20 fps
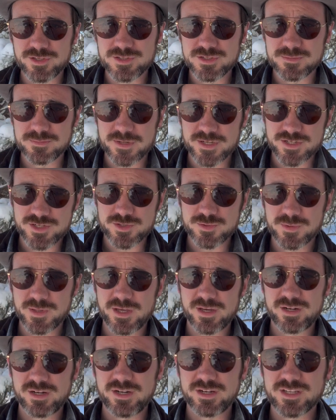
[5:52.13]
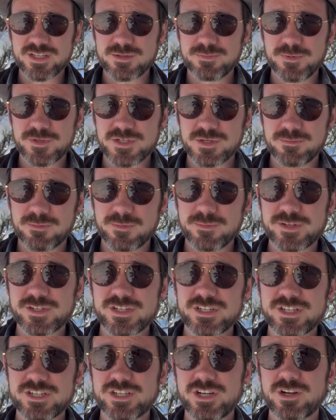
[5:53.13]
using pictures without an explicit permission
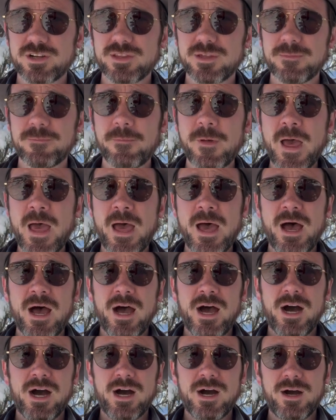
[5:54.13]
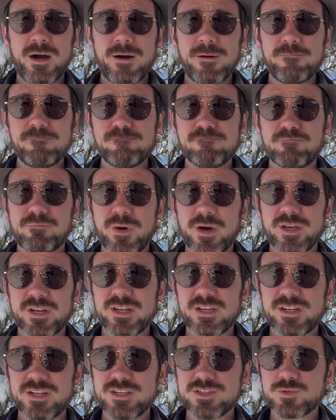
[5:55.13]
to share them, um, but
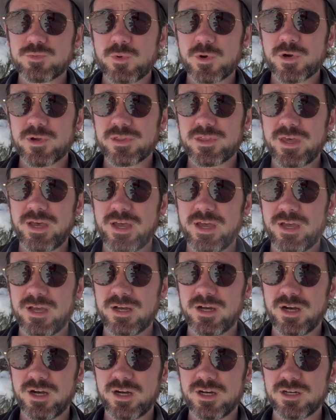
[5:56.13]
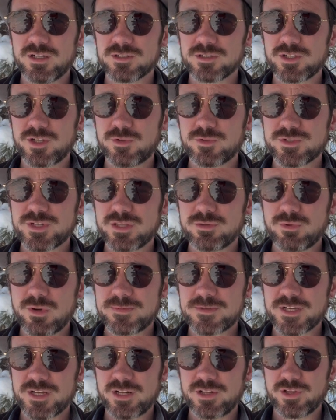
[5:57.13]
it is worth uh, going to the
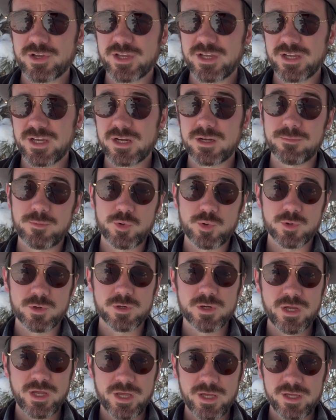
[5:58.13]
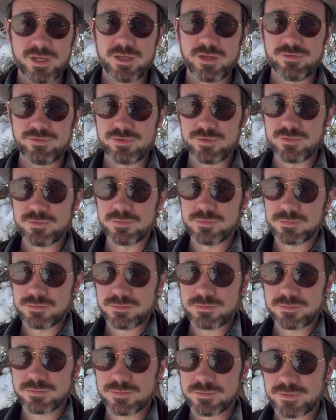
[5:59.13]
website and looking at them, or if you
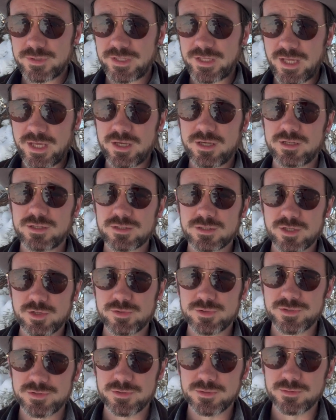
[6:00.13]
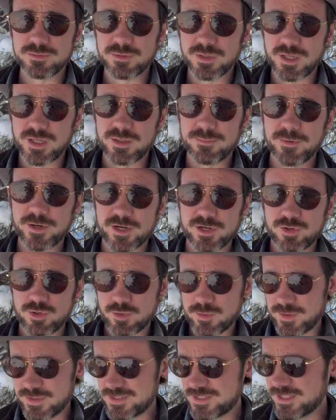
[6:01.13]
can go to uh, Bergen,
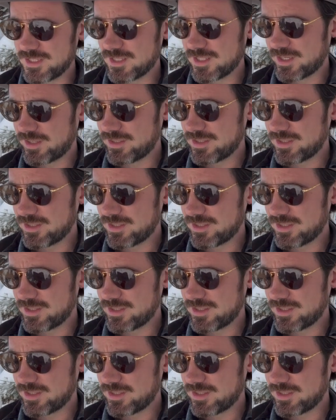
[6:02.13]
Norway, and see a lot of